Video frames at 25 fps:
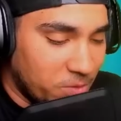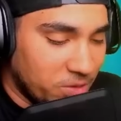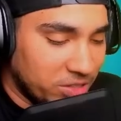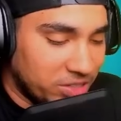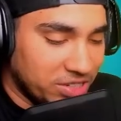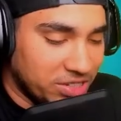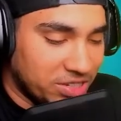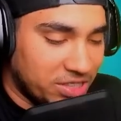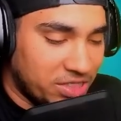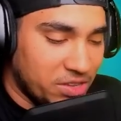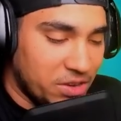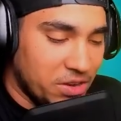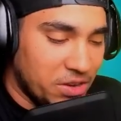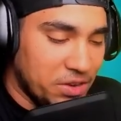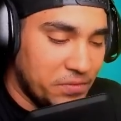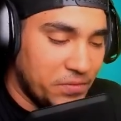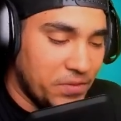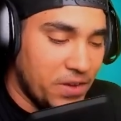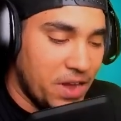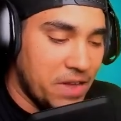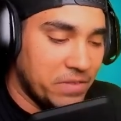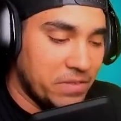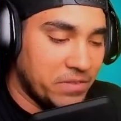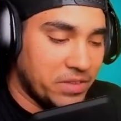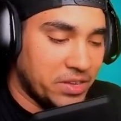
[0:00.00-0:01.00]
with just
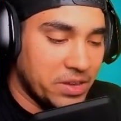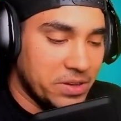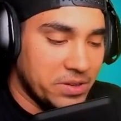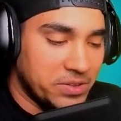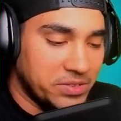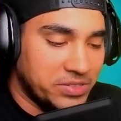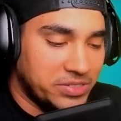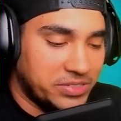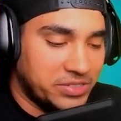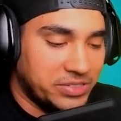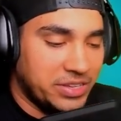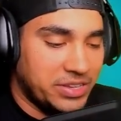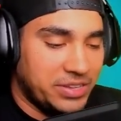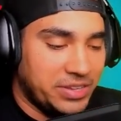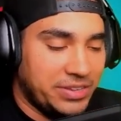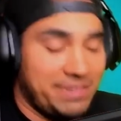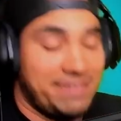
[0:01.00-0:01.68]
35 ghosts.